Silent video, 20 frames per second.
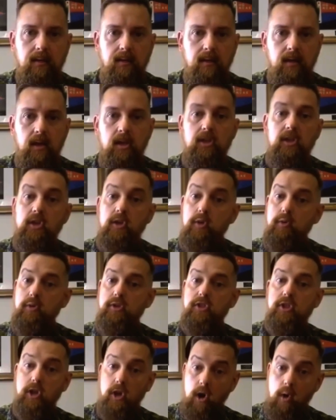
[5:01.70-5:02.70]
You
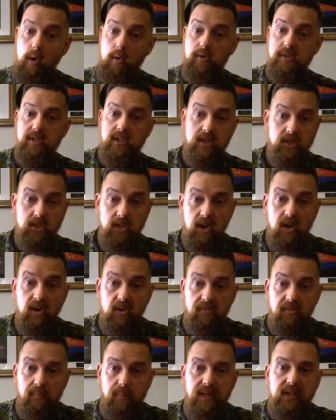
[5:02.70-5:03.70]
chose to
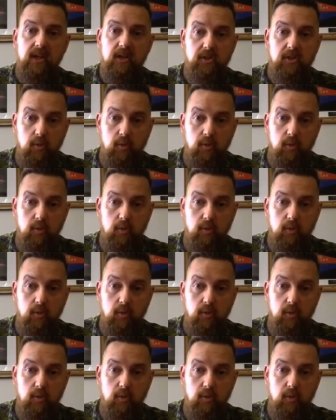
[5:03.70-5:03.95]
serve because you